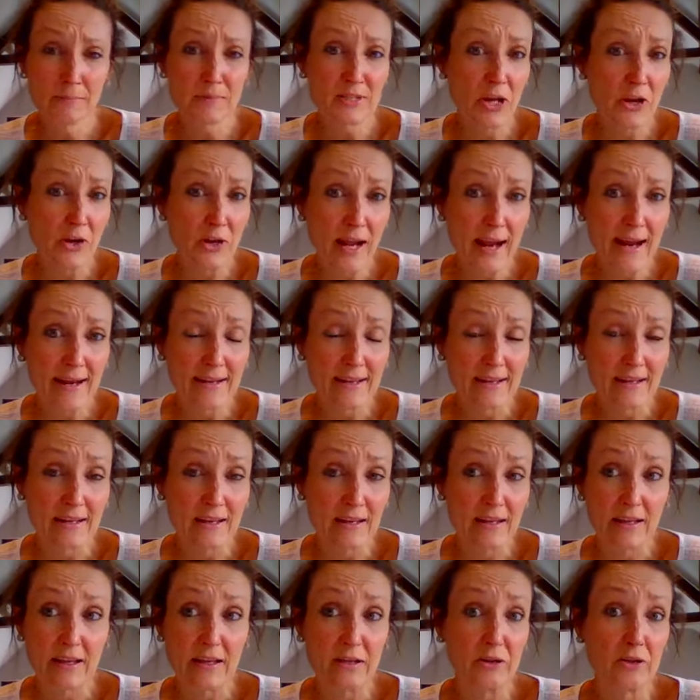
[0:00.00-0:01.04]
I'm so glad
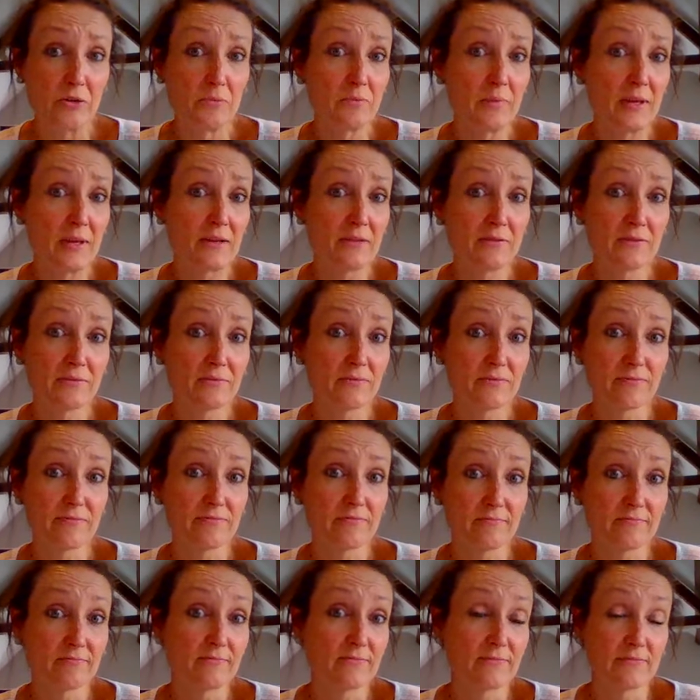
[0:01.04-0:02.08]
it can be of
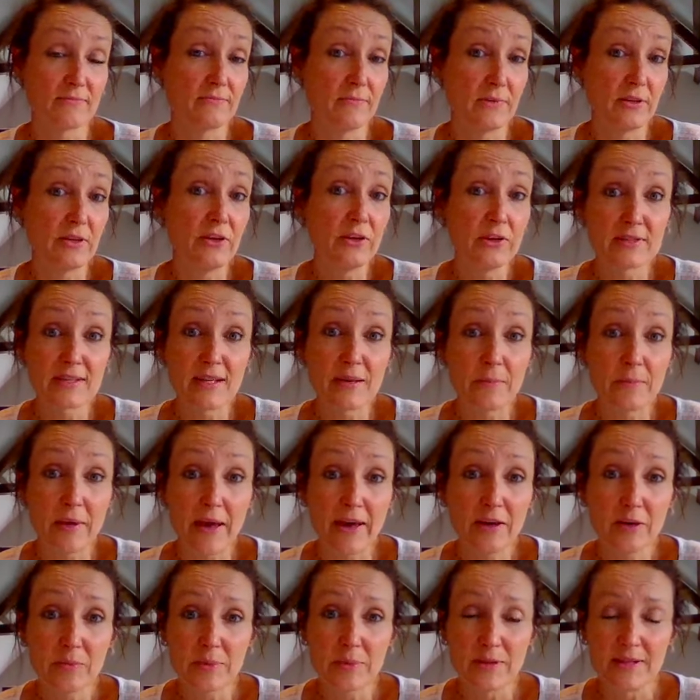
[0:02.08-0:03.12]
some
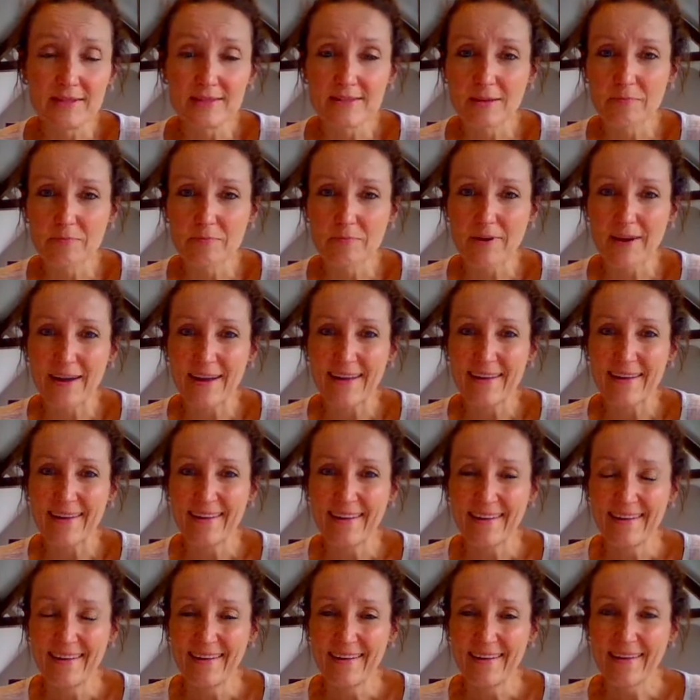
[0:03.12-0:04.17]
help in some
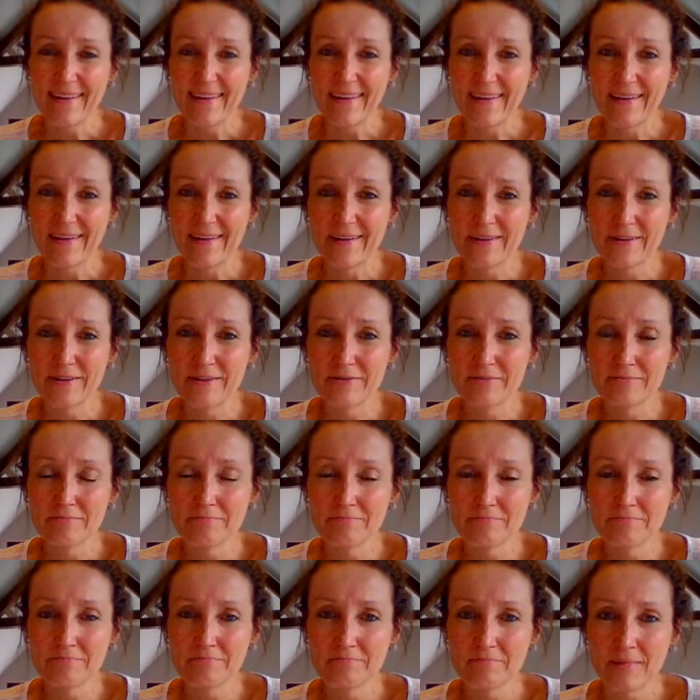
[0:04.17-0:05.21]
way.
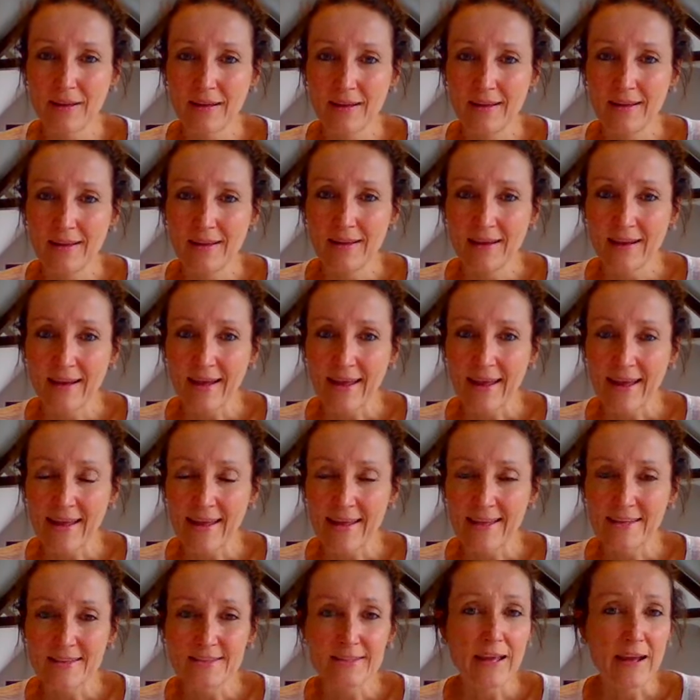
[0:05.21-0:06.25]
And
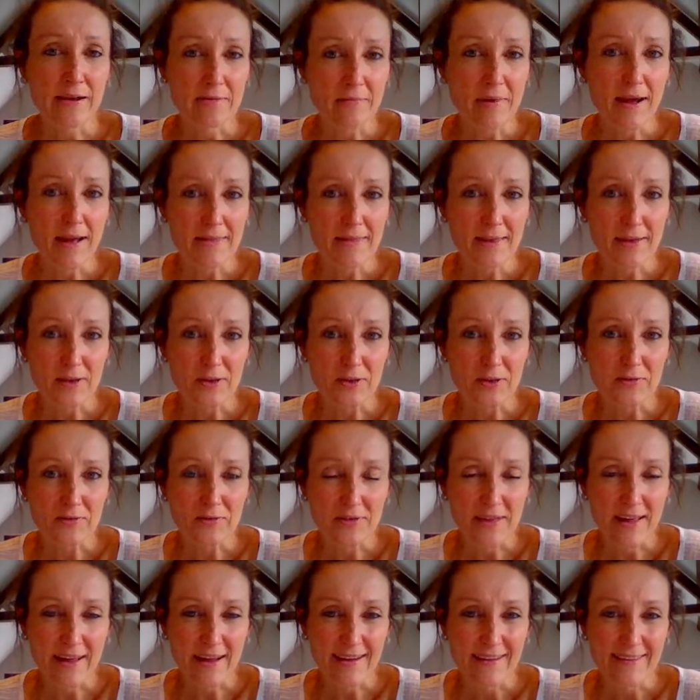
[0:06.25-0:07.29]
yeah, I thank you
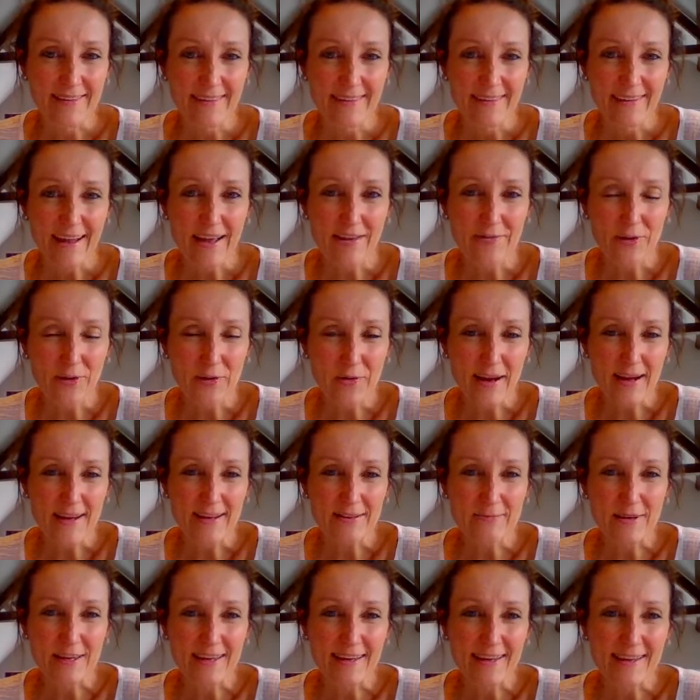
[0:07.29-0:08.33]
for that. Have a
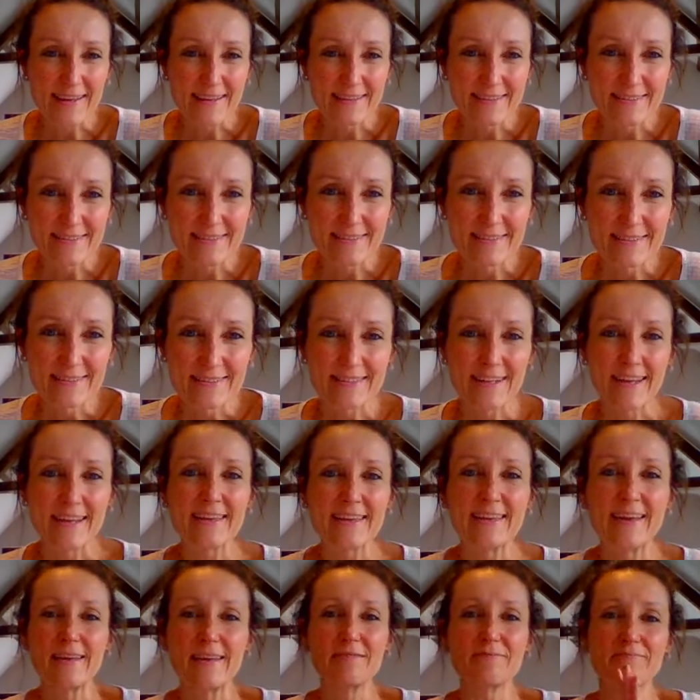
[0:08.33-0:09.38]
great weekend.
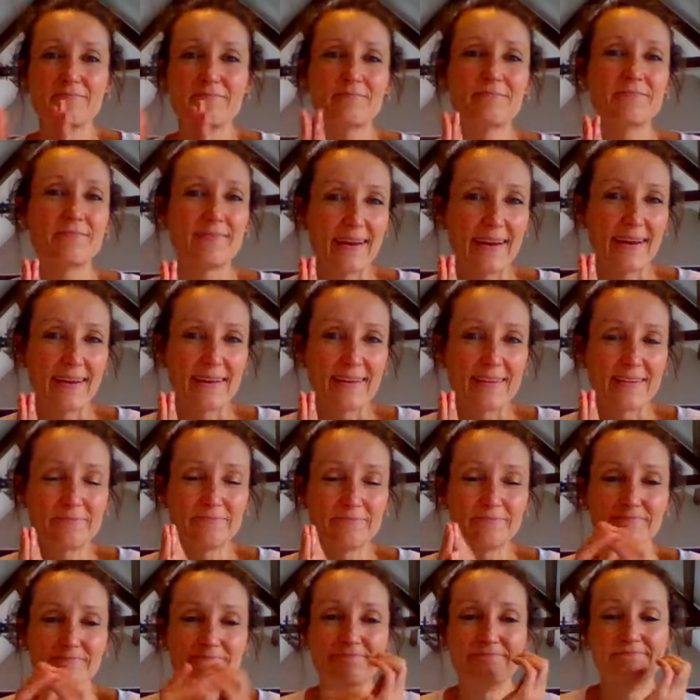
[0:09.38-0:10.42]
Take care. Bye now.
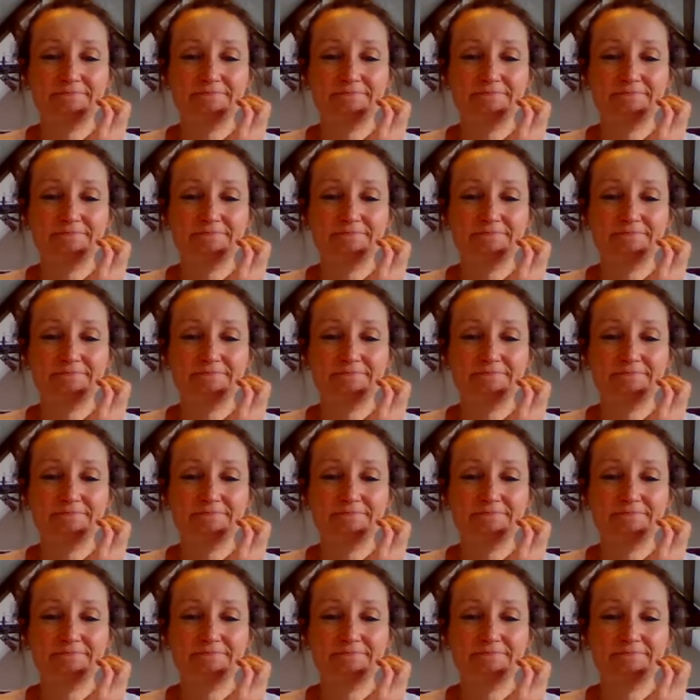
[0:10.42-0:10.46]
